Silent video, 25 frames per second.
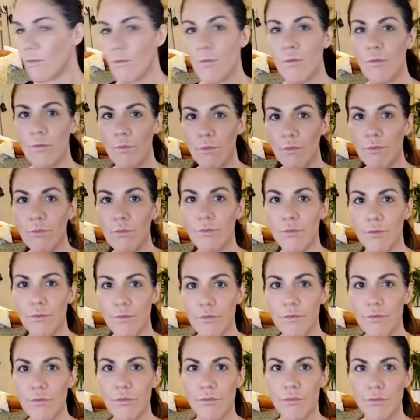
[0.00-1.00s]

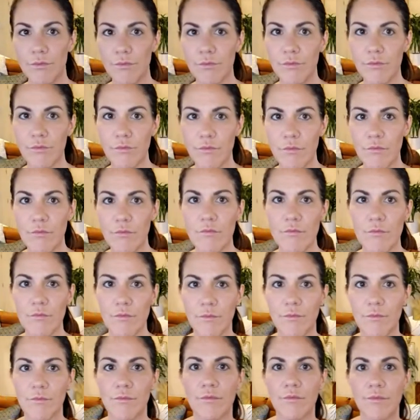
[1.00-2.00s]

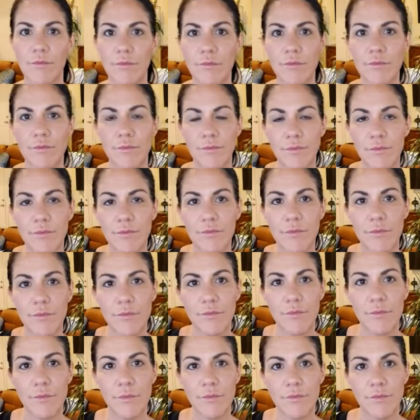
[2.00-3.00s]

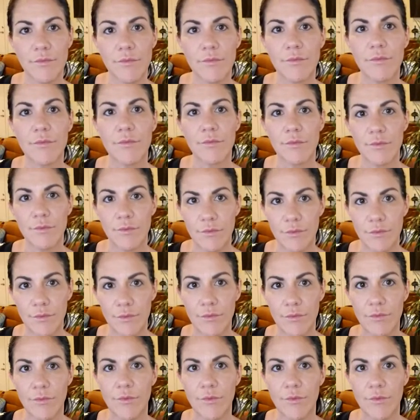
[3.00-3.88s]
No words are spoken by the person on screen.